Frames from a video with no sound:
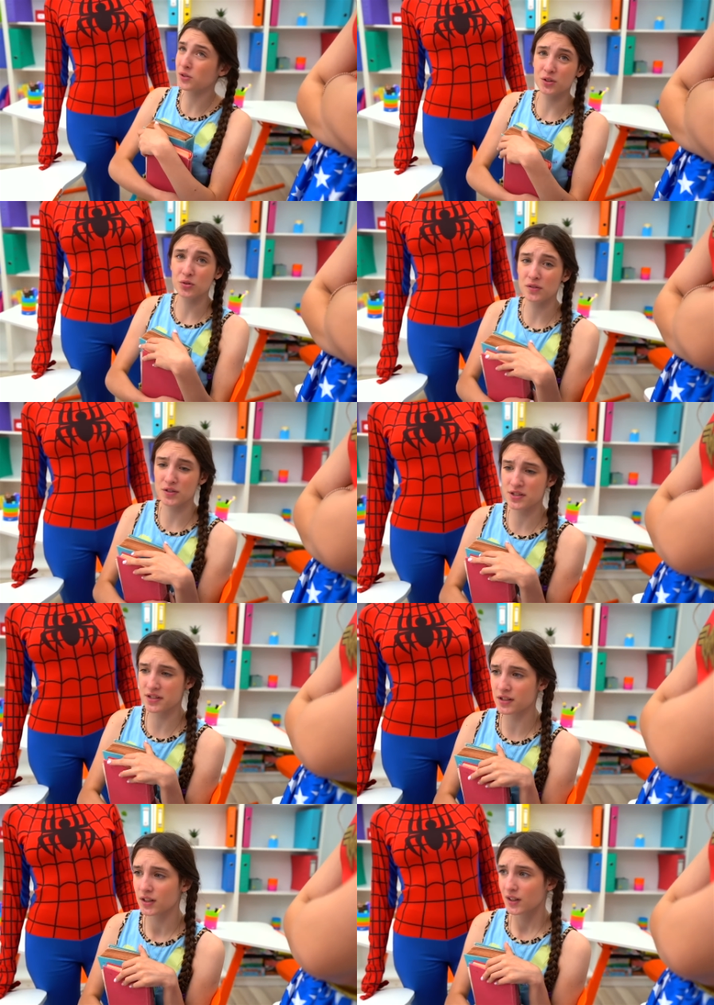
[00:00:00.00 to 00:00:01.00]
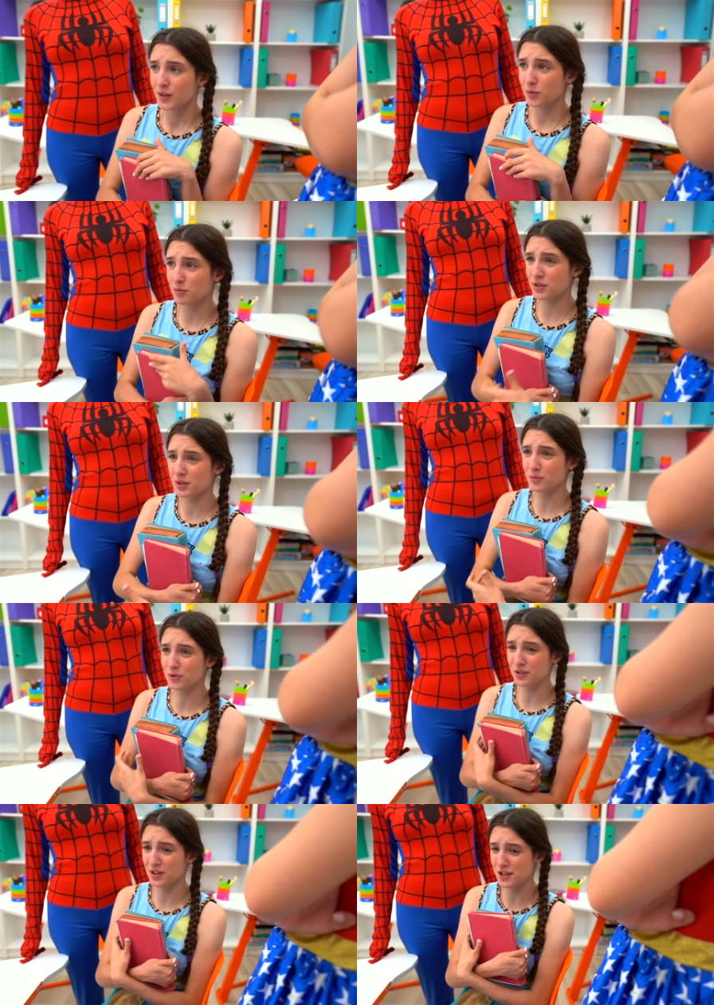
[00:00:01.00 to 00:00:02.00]
that's some news. It
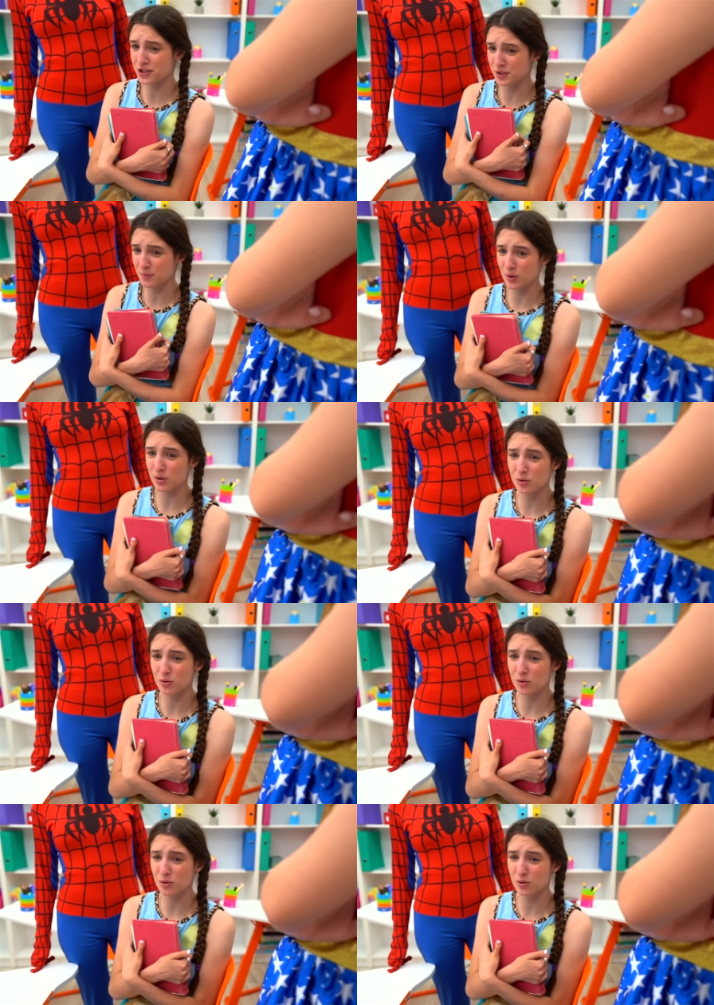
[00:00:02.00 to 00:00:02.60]
sure gives me the